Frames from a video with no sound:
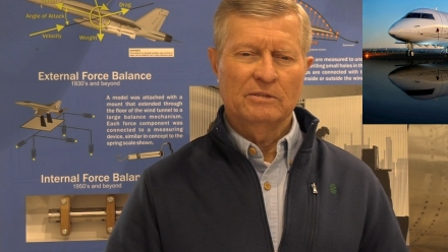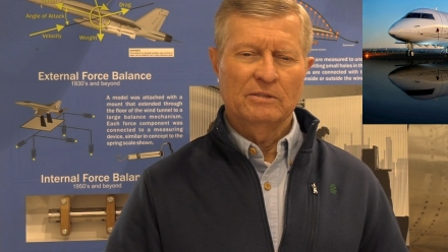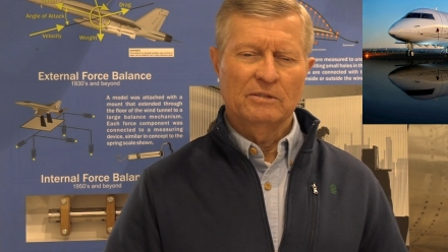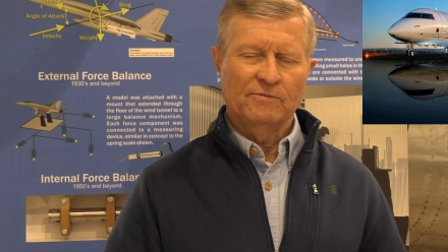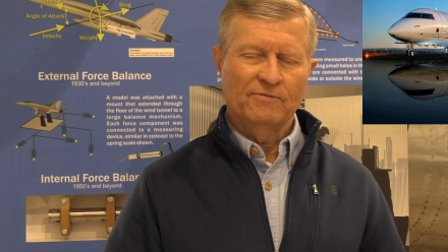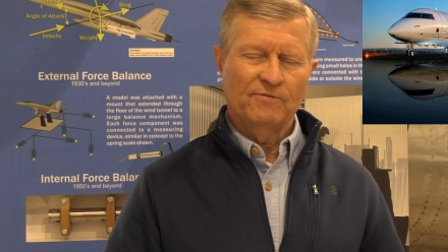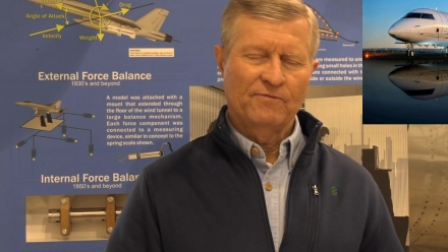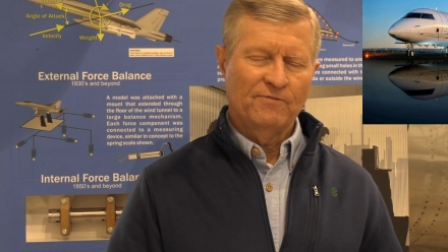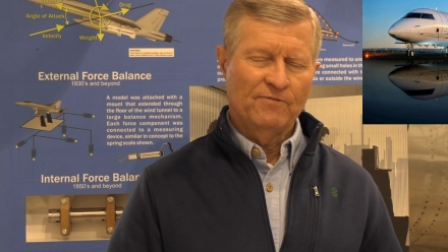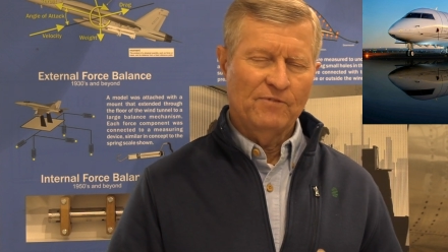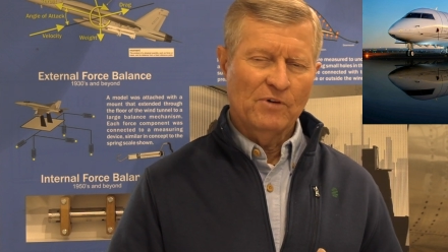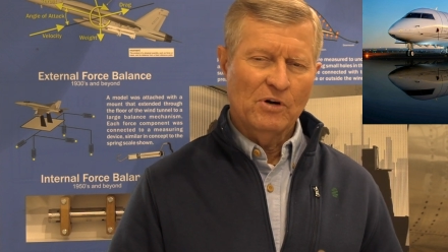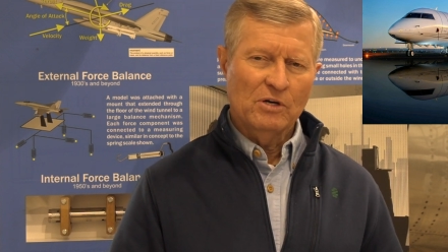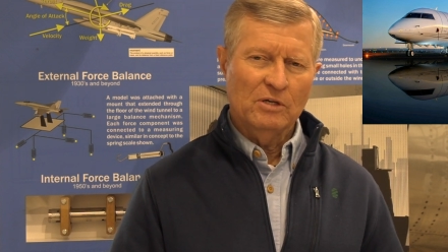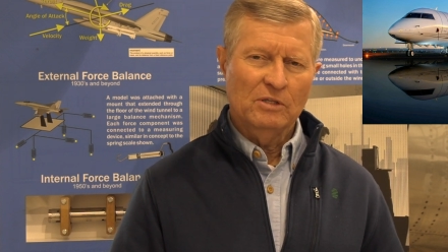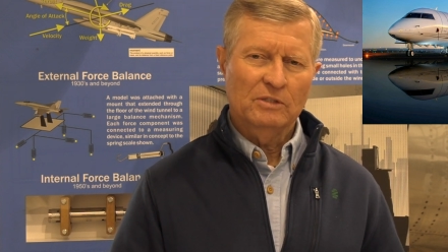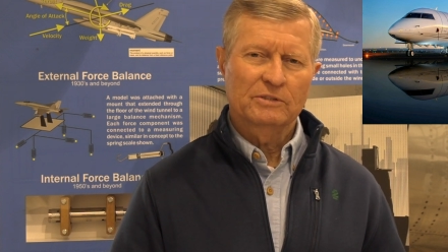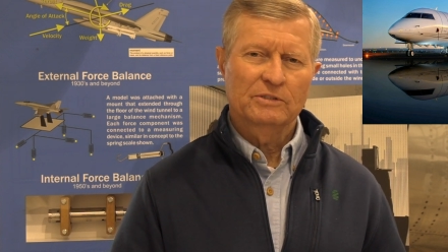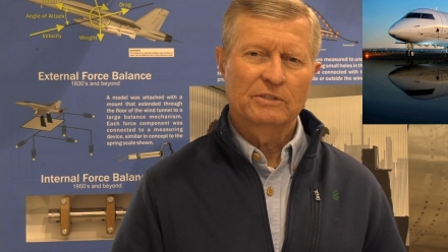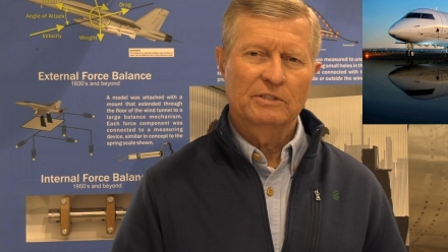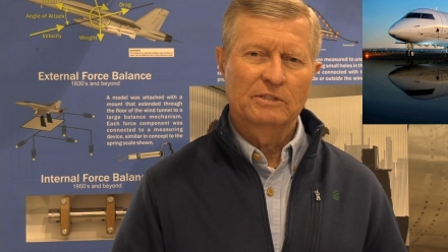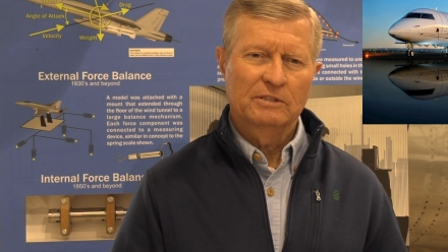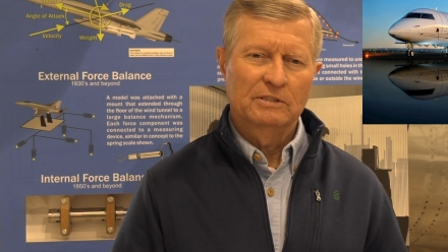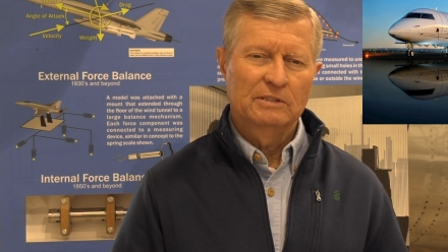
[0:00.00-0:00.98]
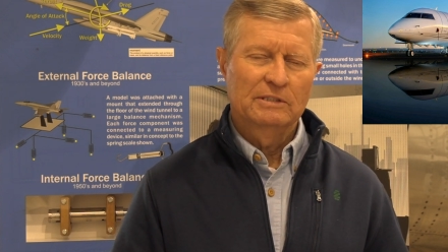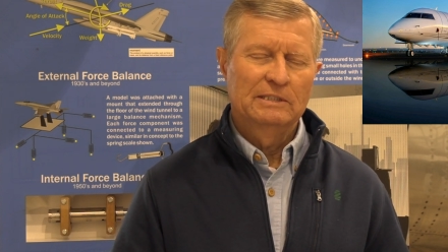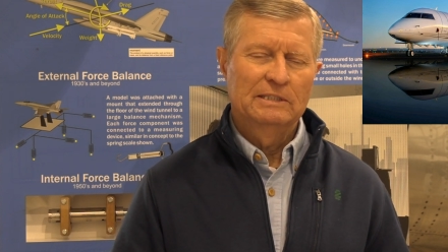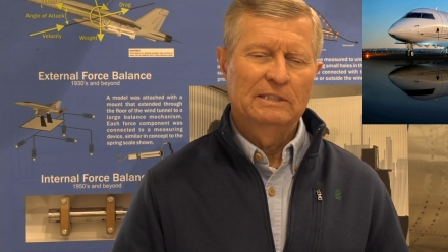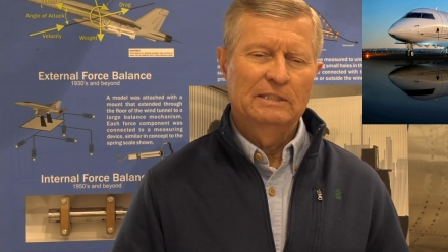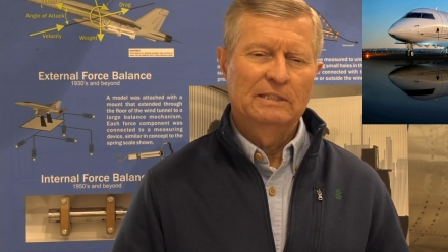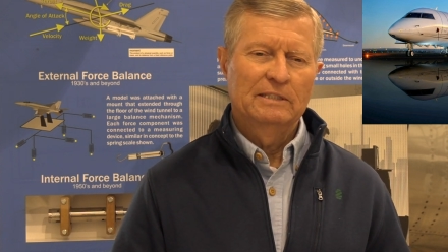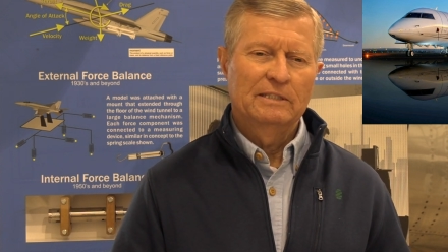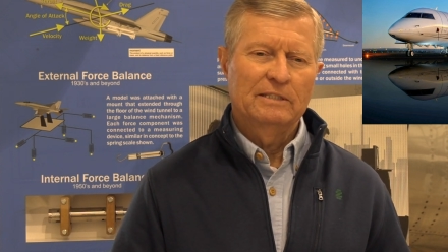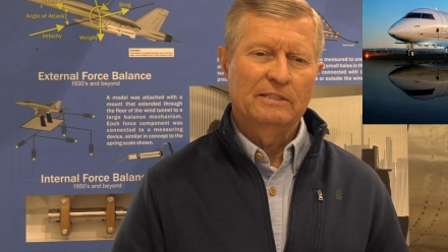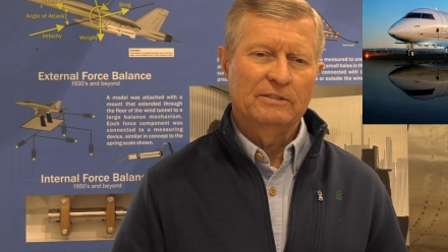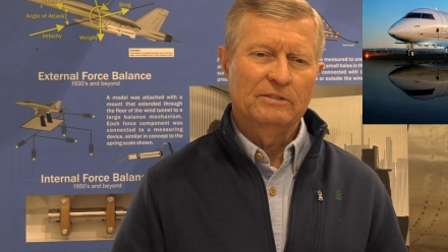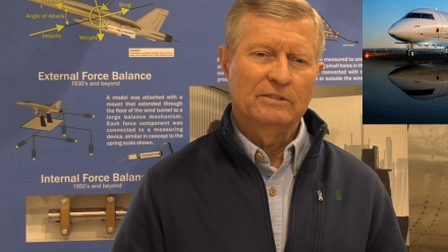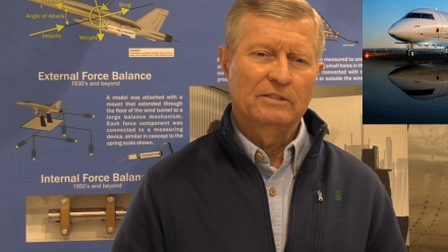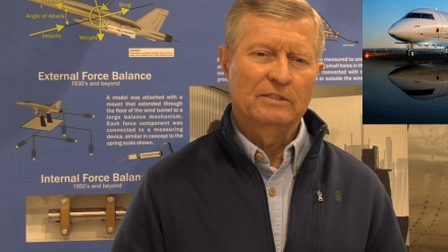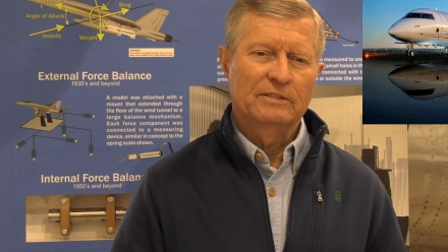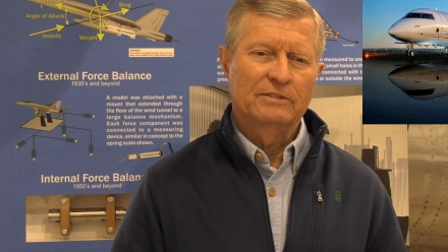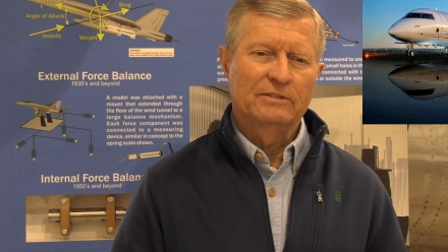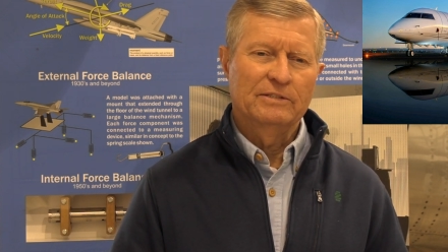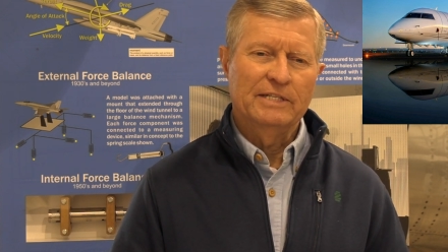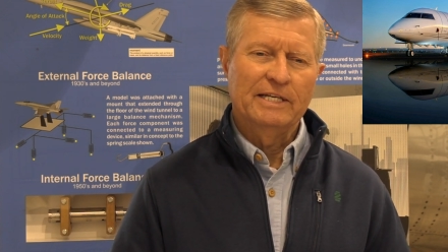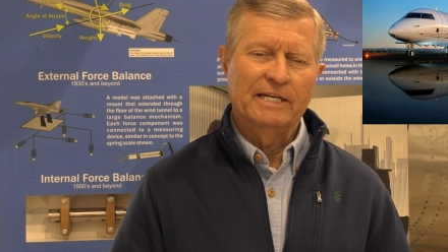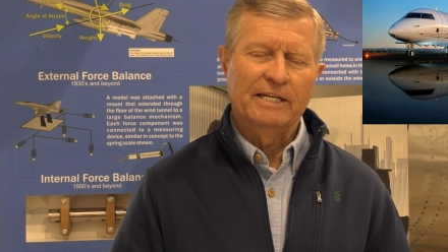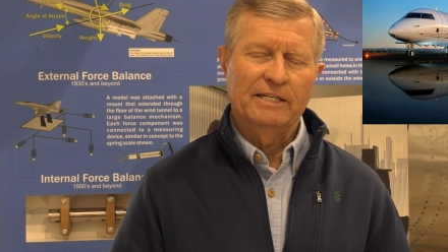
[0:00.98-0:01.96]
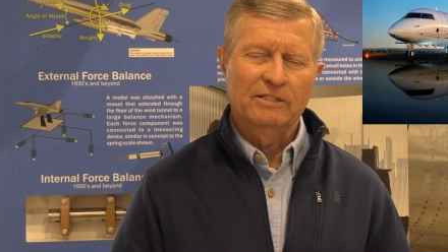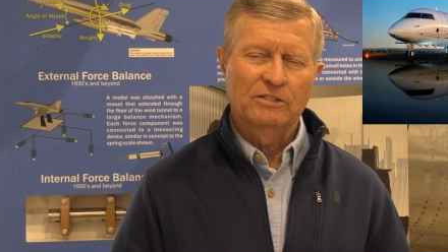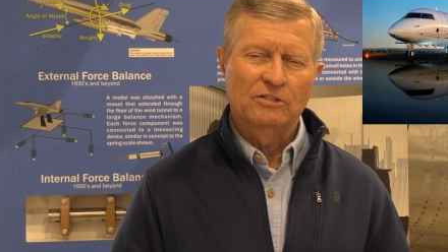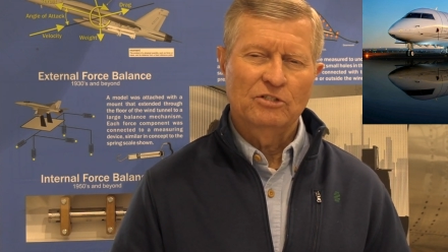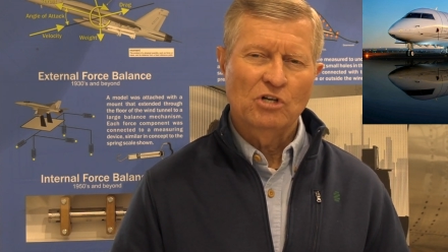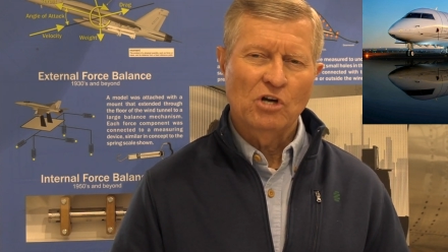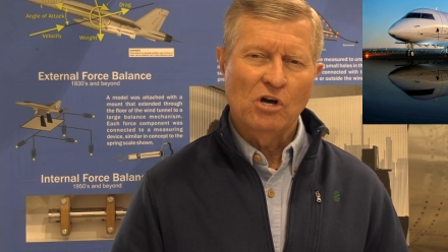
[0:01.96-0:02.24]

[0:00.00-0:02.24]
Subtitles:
The fault that